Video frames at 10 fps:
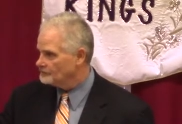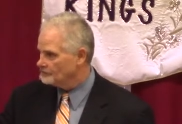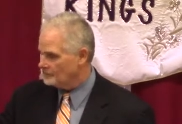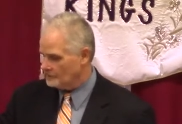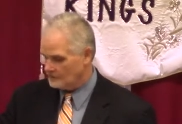
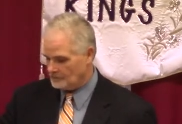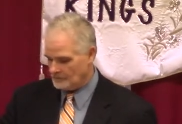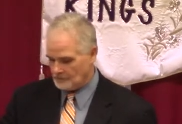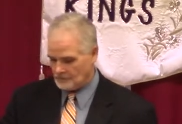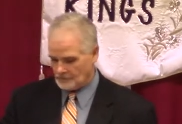
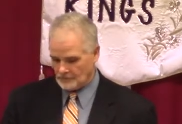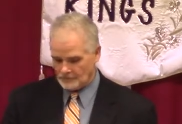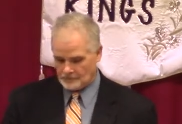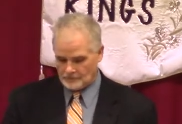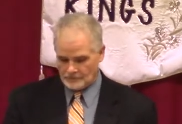
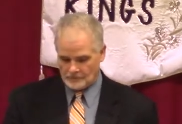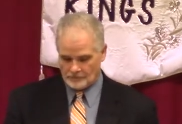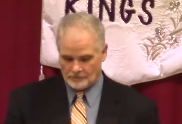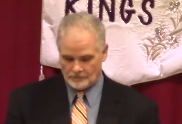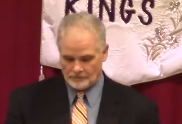
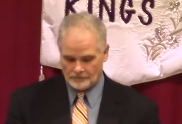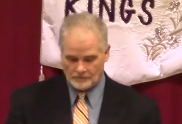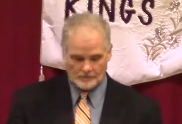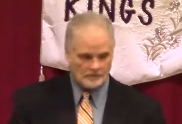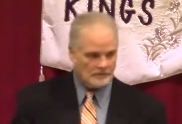
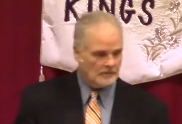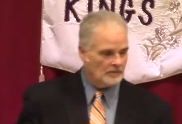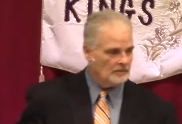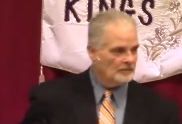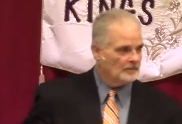
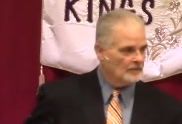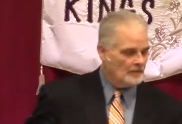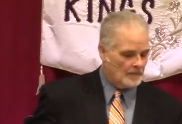(no one is talking)